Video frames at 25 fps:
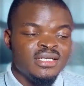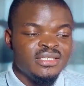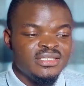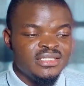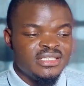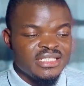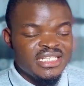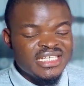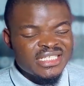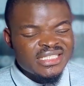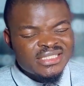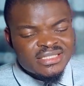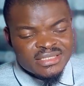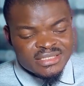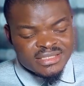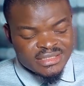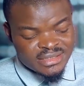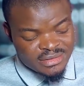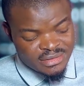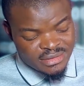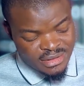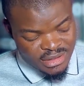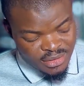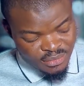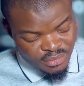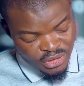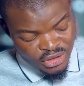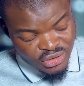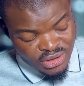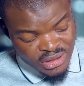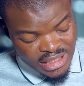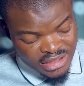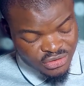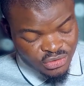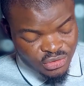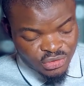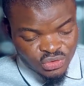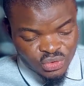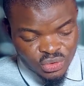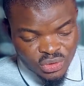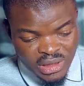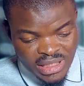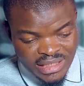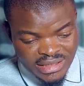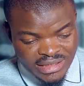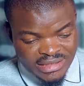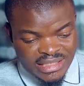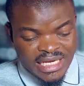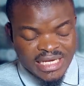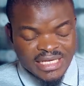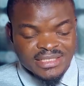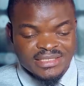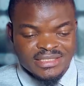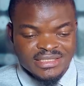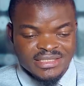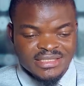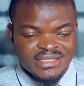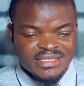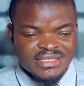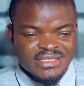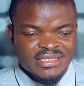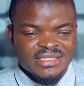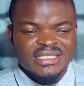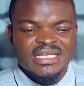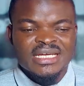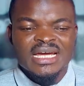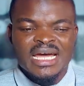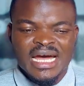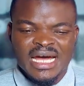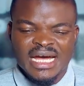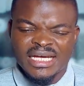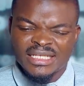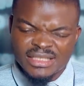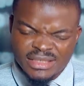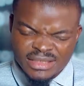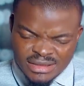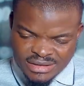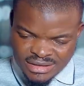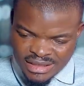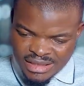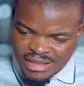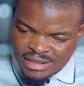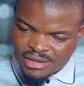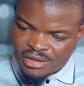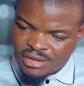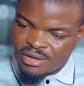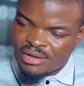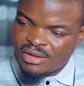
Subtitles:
The inbuilt charge controller inside this can take